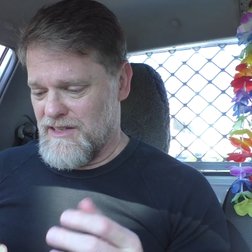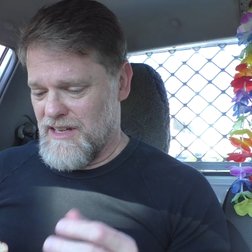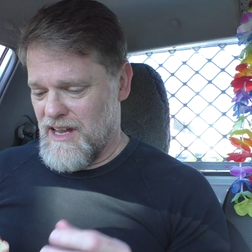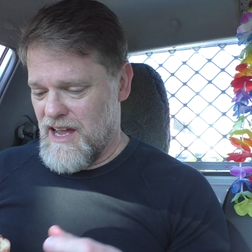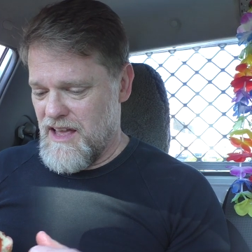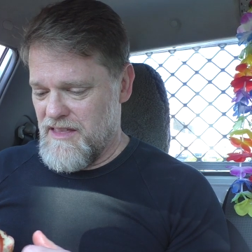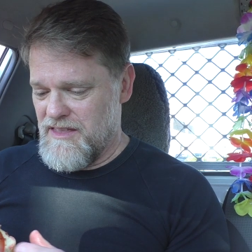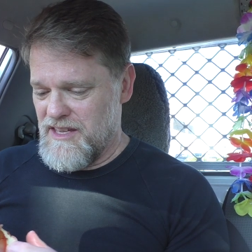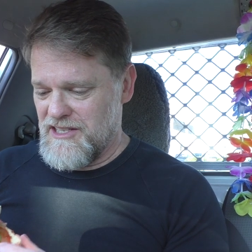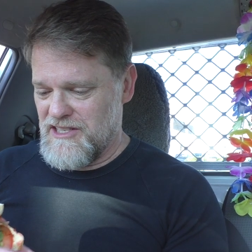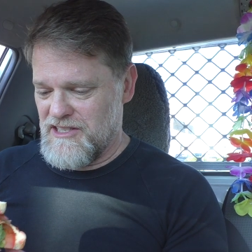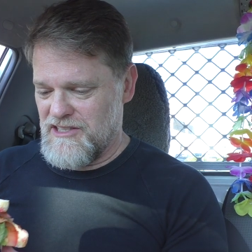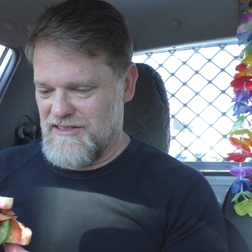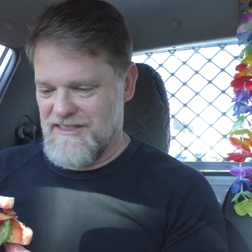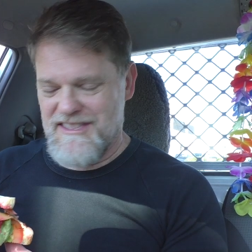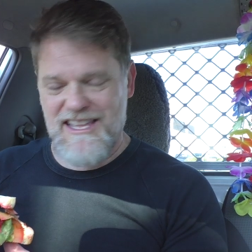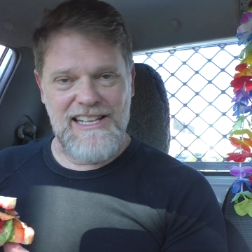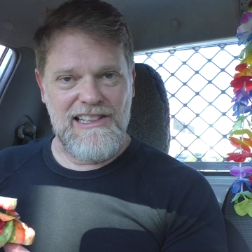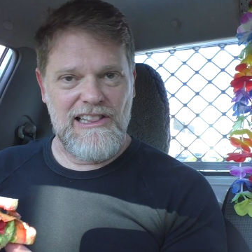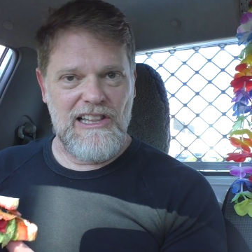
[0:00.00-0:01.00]
So this,
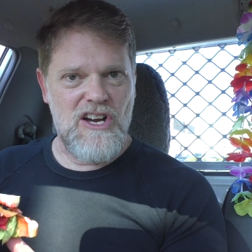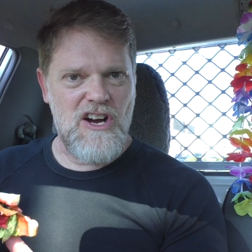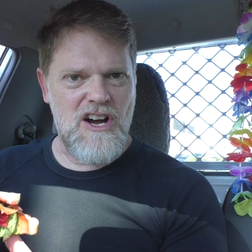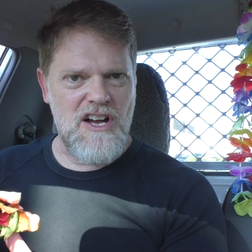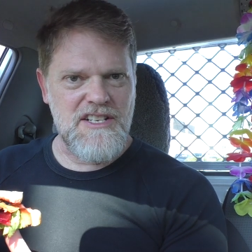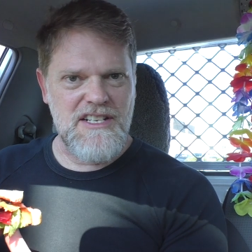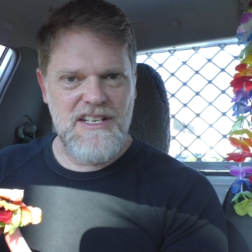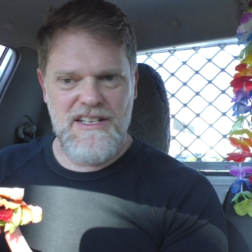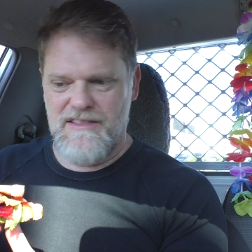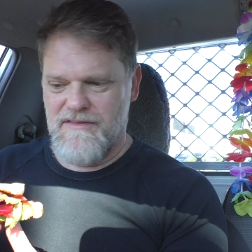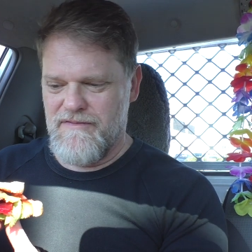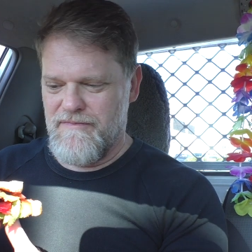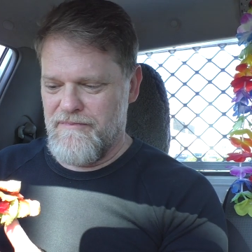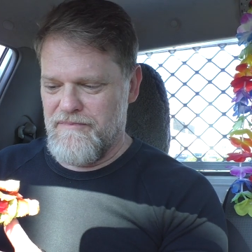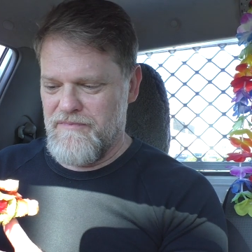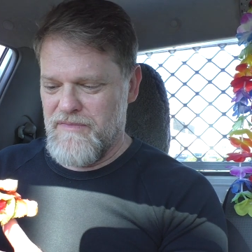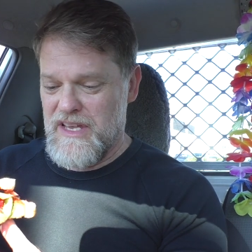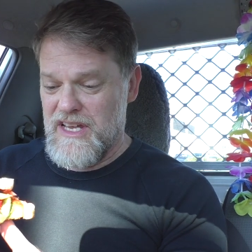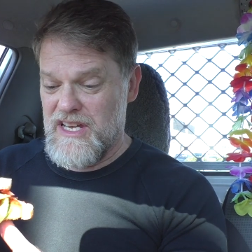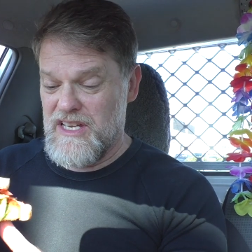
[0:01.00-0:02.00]
the lot,
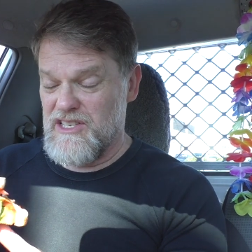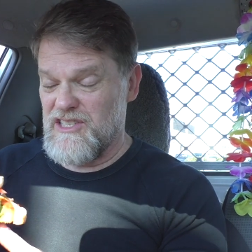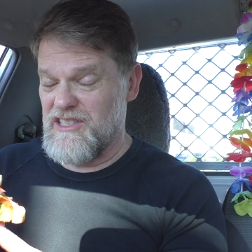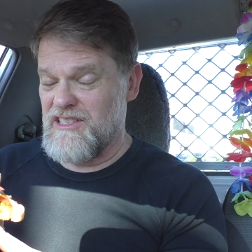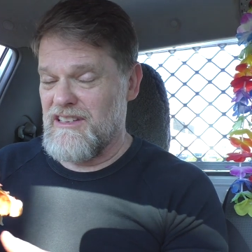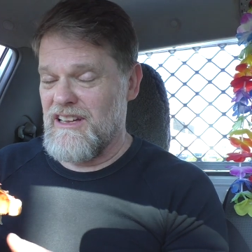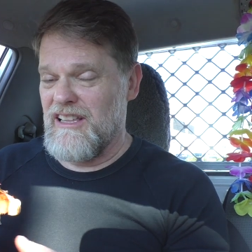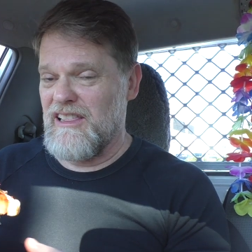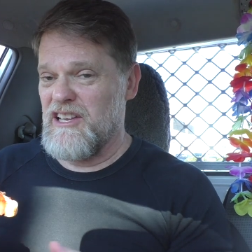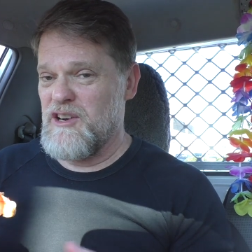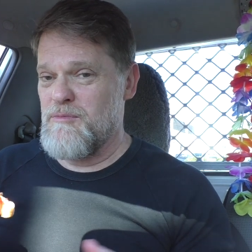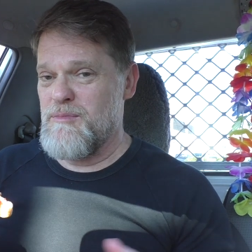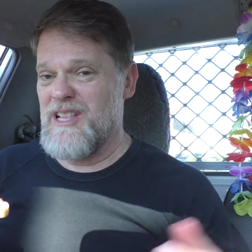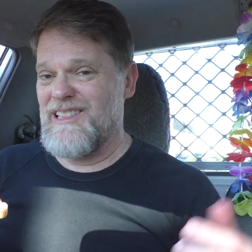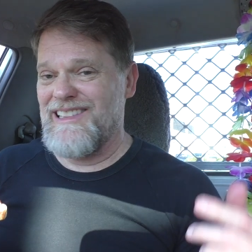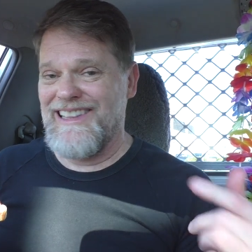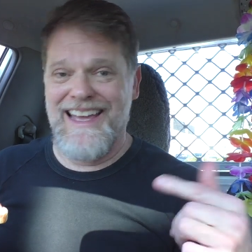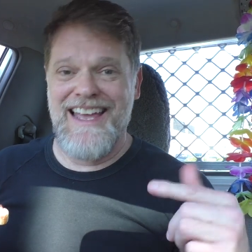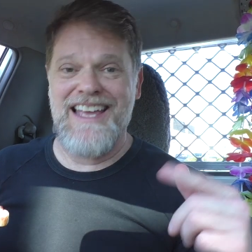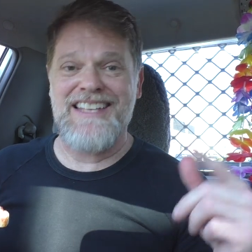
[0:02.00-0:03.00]
is a little
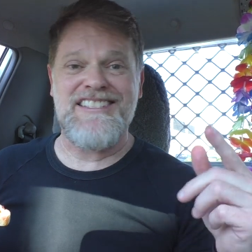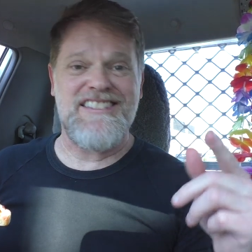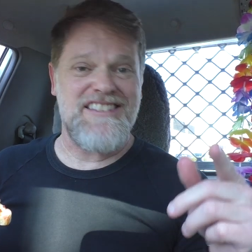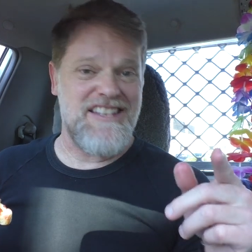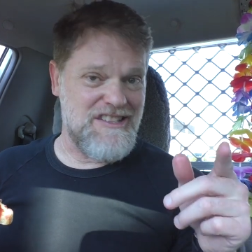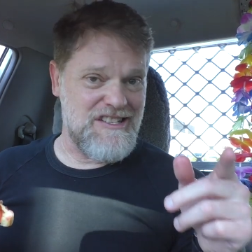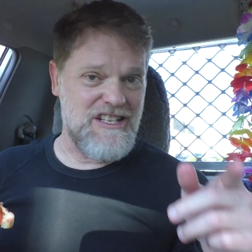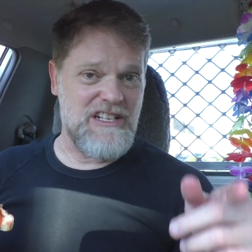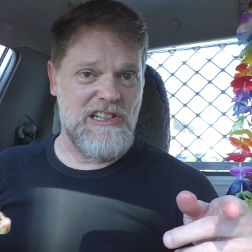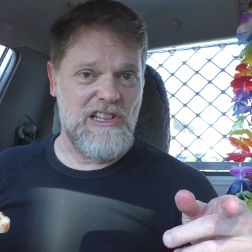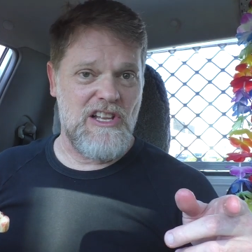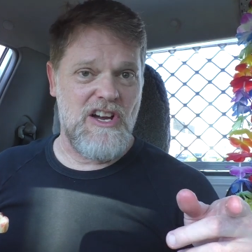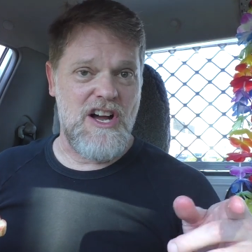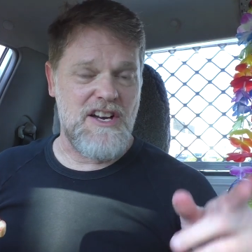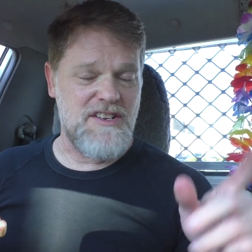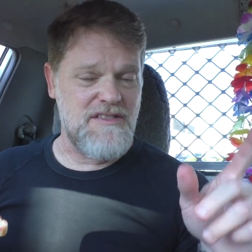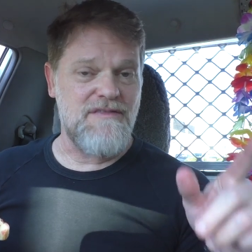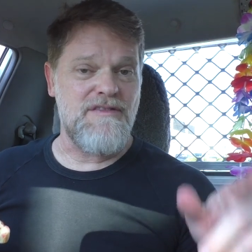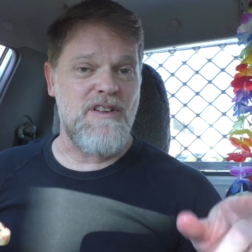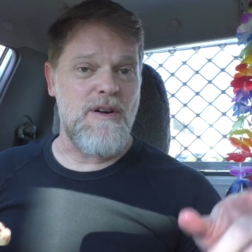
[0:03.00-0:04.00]
bit less than the
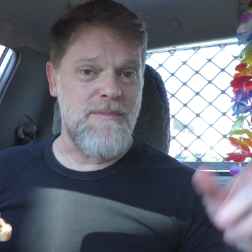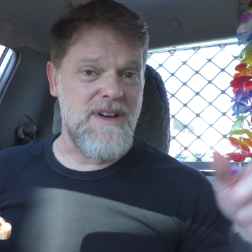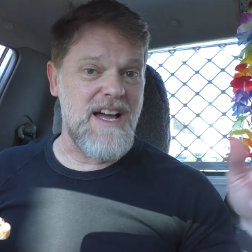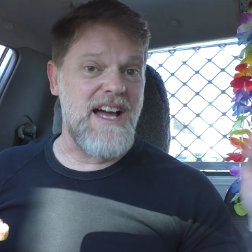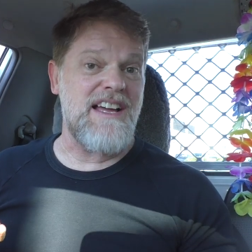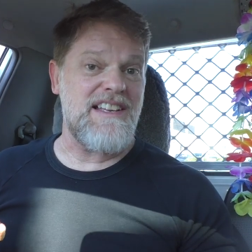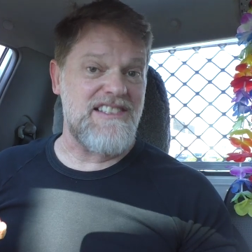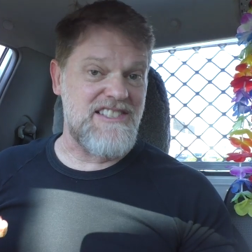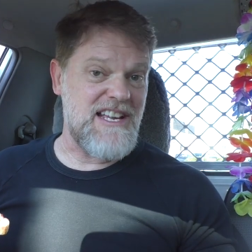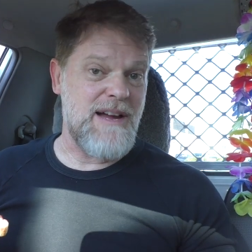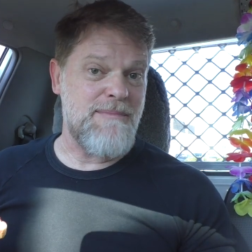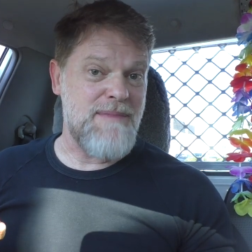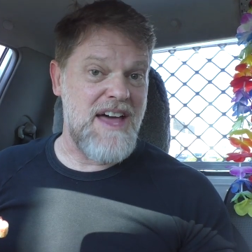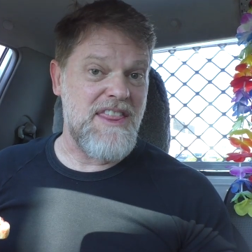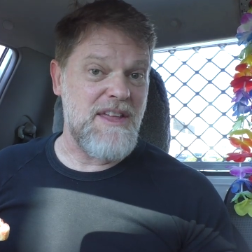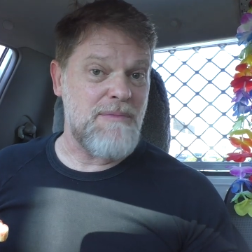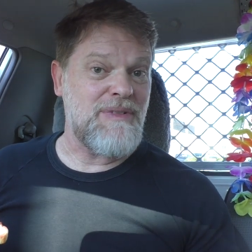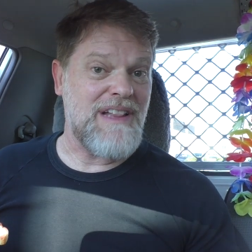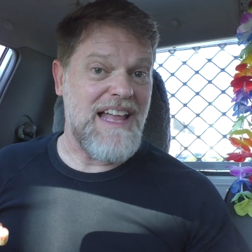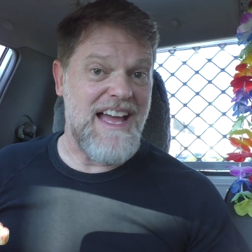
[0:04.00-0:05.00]
lot from some
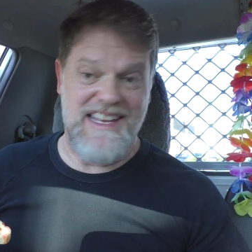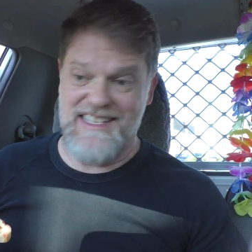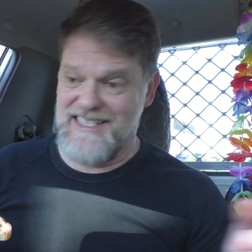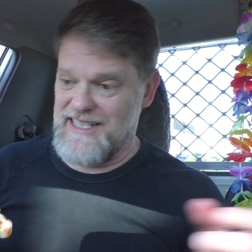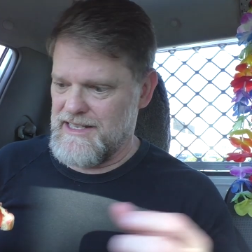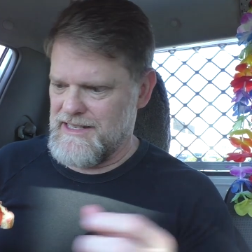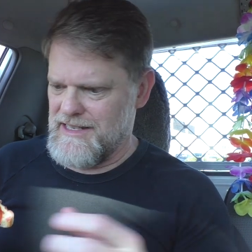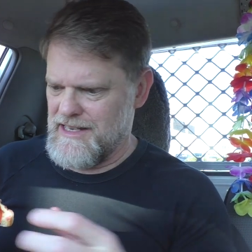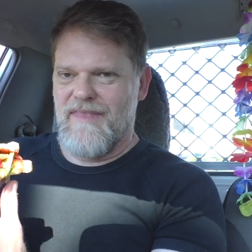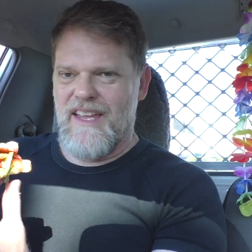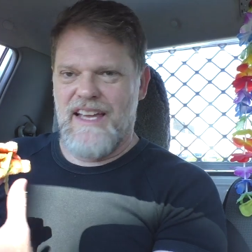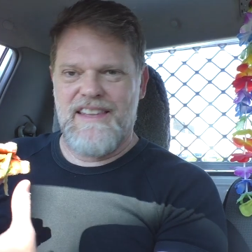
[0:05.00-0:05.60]
other places.